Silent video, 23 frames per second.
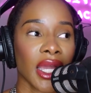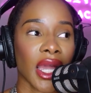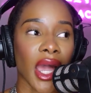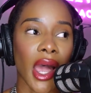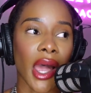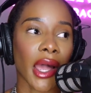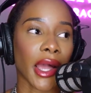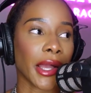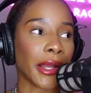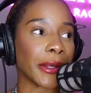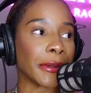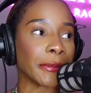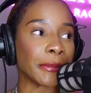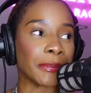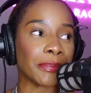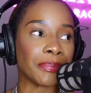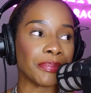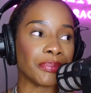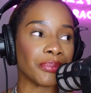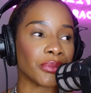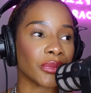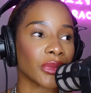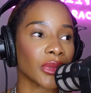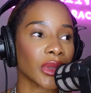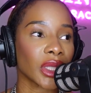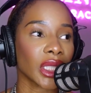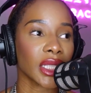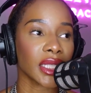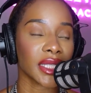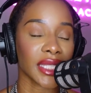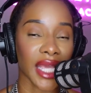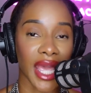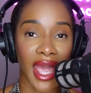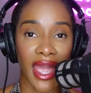
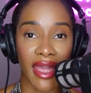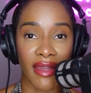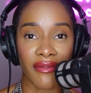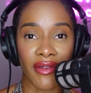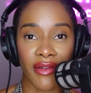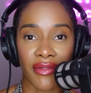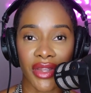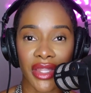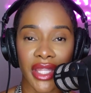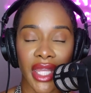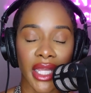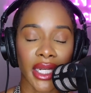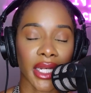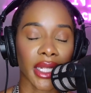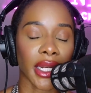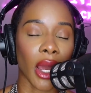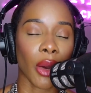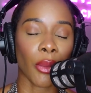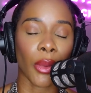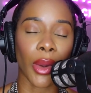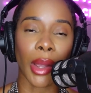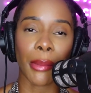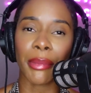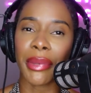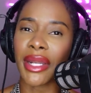to have everything that I want.